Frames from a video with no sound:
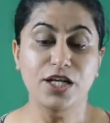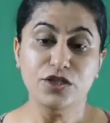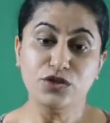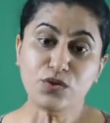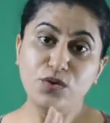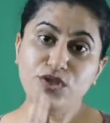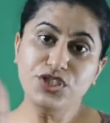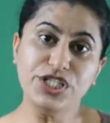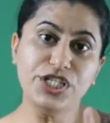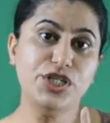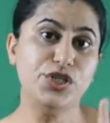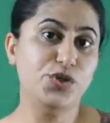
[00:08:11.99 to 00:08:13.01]
So
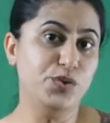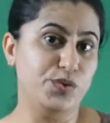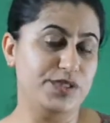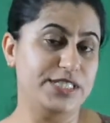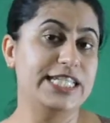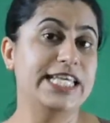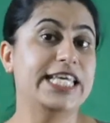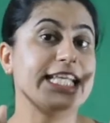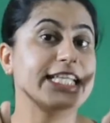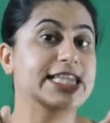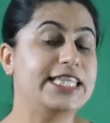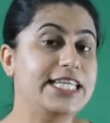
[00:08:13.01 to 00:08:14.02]
she used
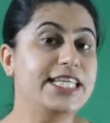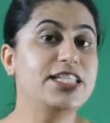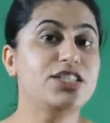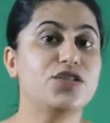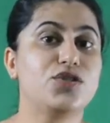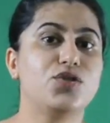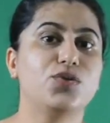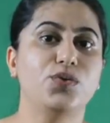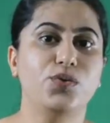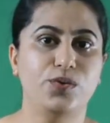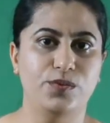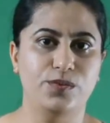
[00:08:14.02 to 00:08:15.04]
these
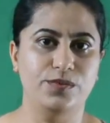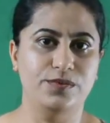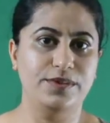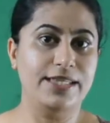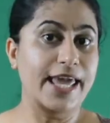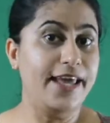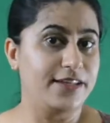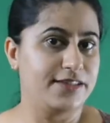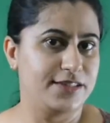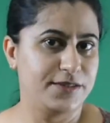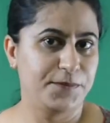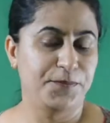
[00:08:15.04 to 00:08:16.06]
two
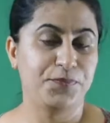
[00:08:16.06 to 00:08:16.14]
things